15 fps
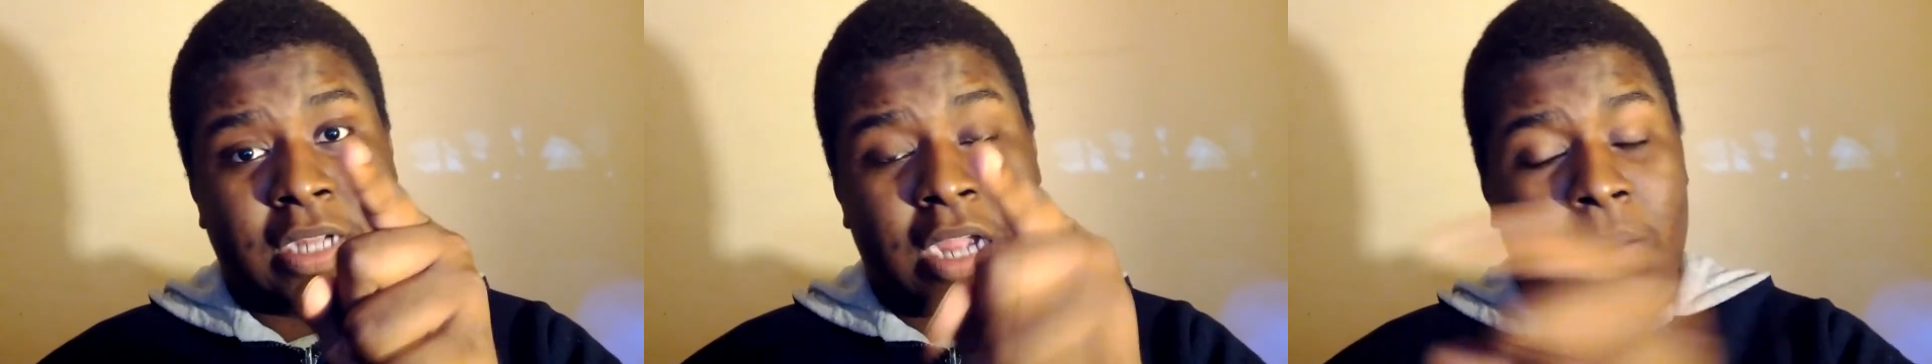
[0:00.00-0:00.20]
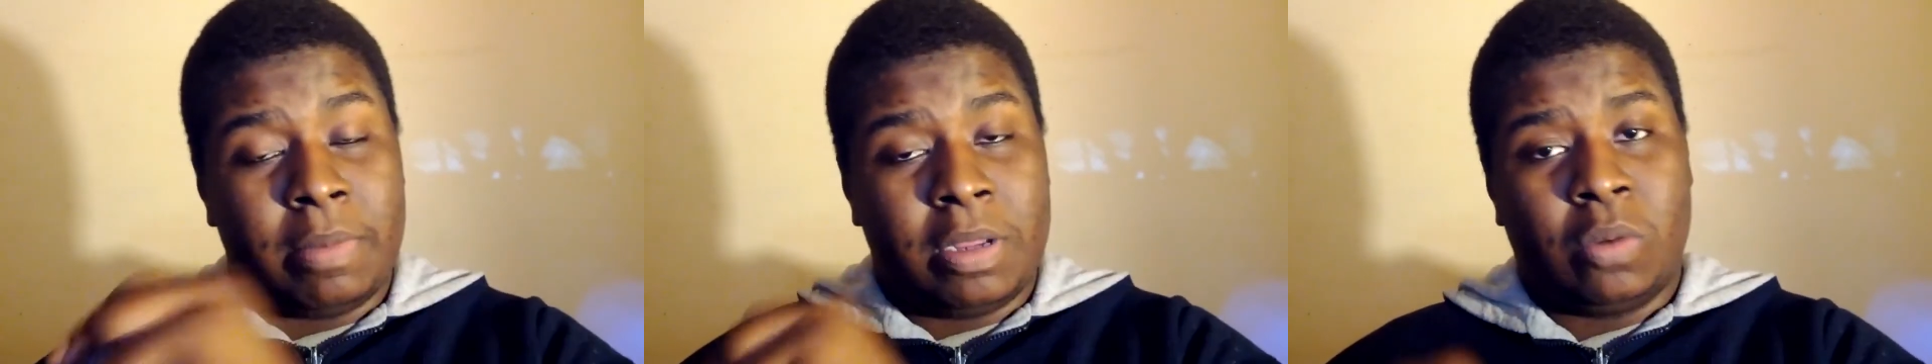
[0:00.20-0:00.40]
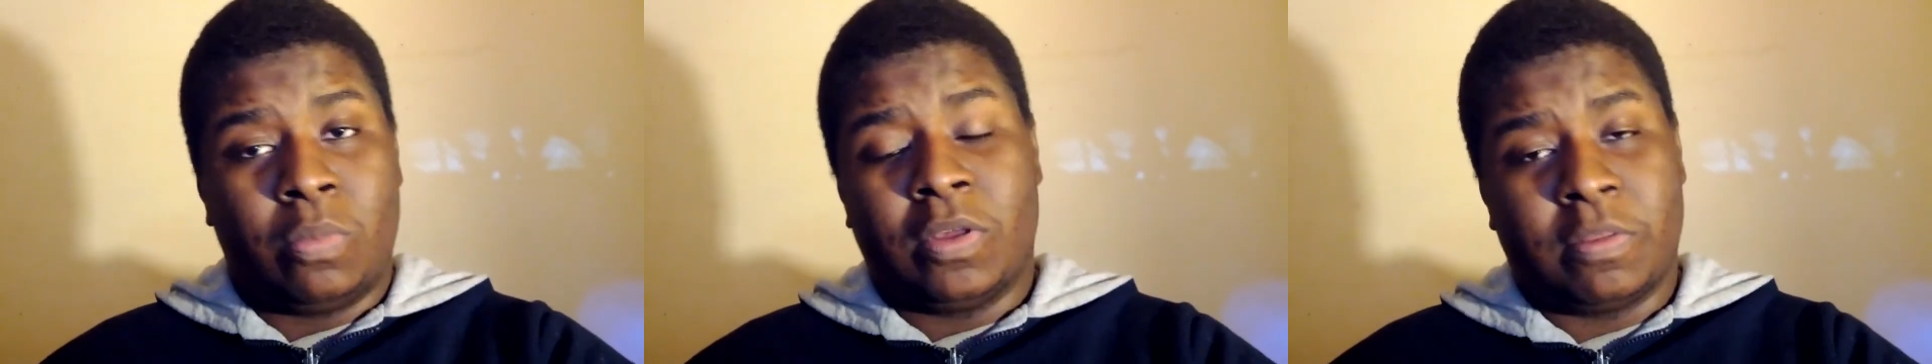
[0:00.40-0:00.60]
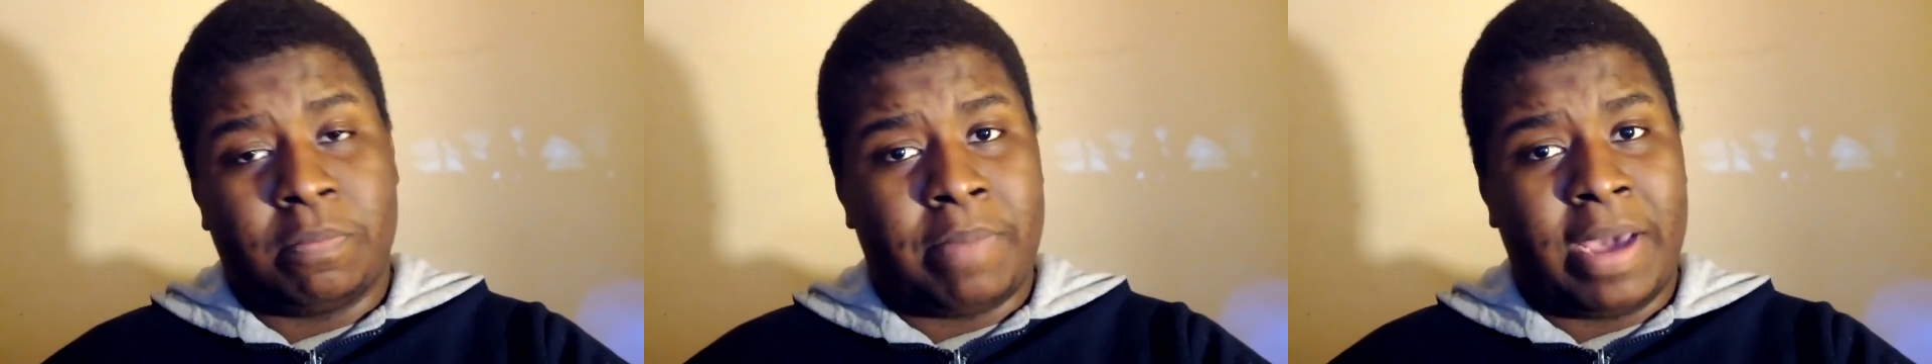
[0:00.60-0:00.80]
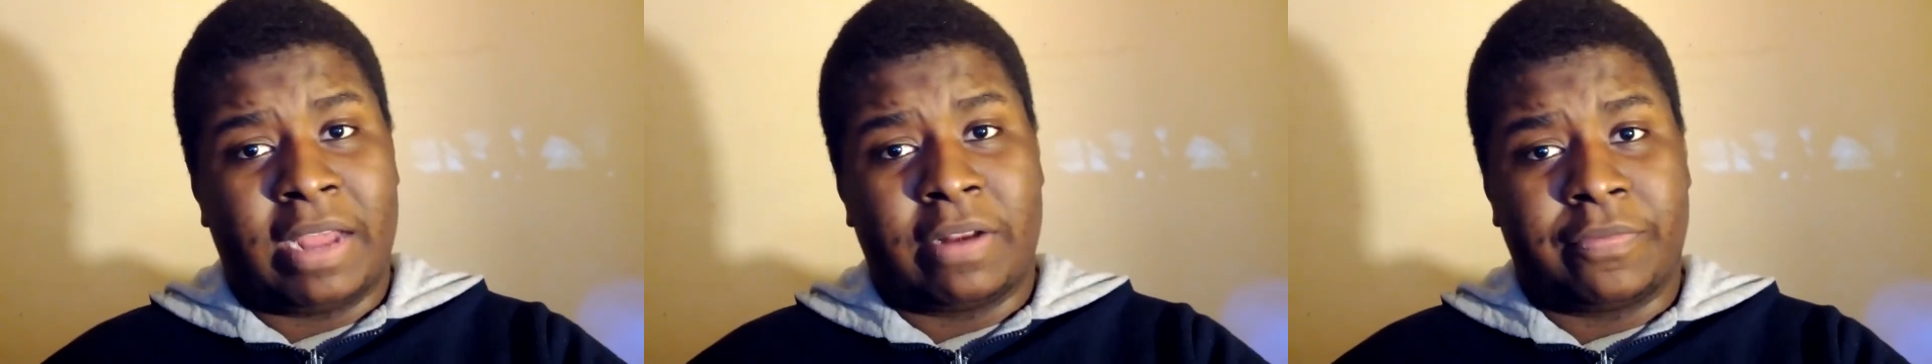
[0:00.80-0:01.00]
coming with
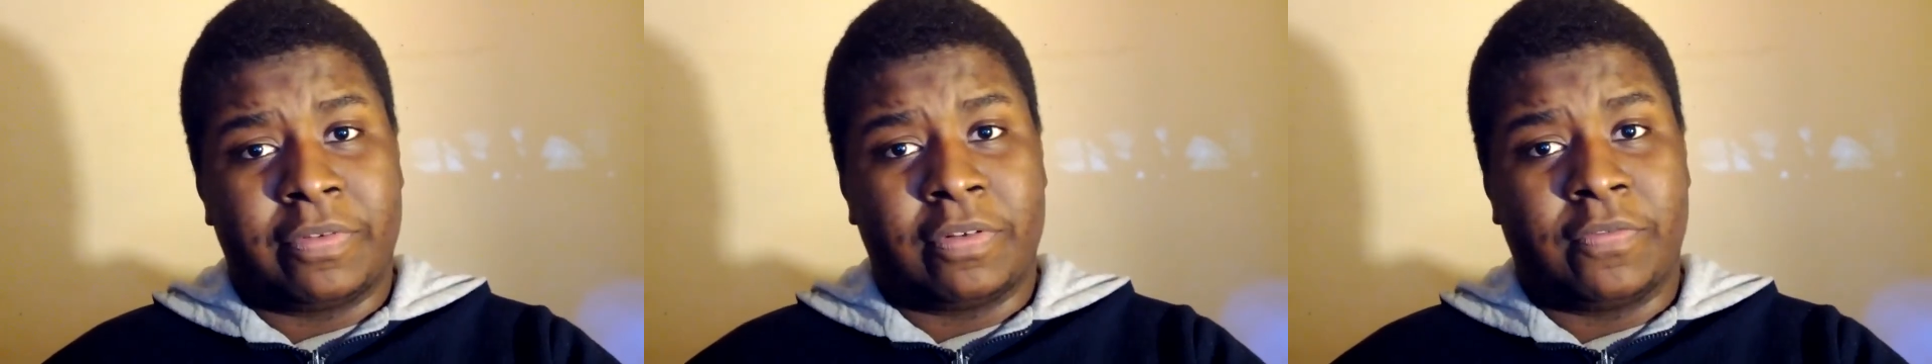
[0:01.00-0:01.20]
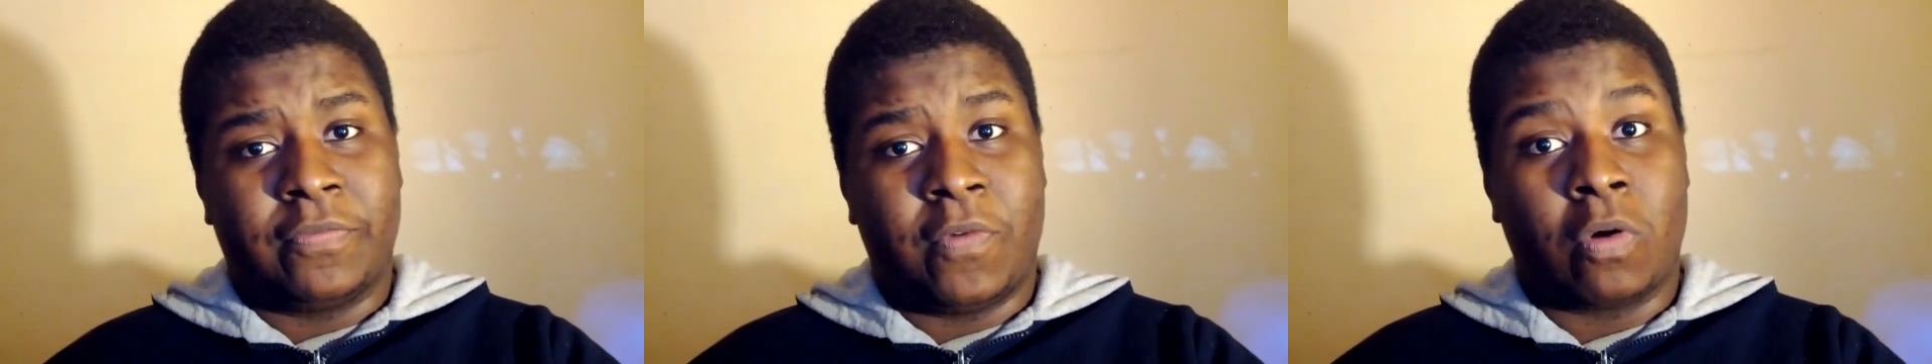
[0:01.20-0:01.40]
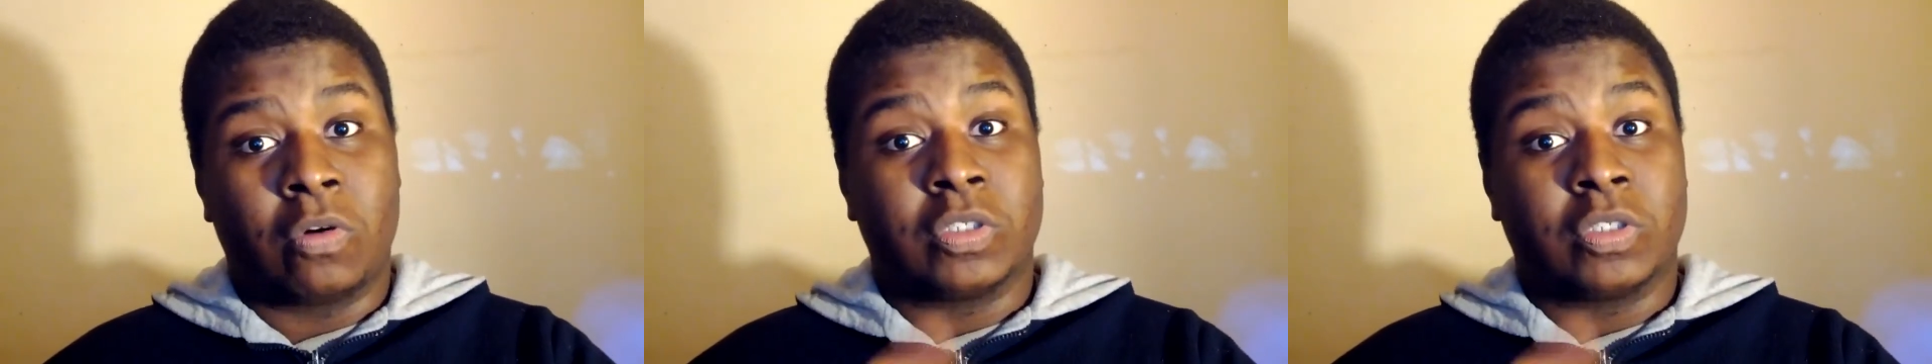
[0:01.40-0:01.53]
Battlefield 4.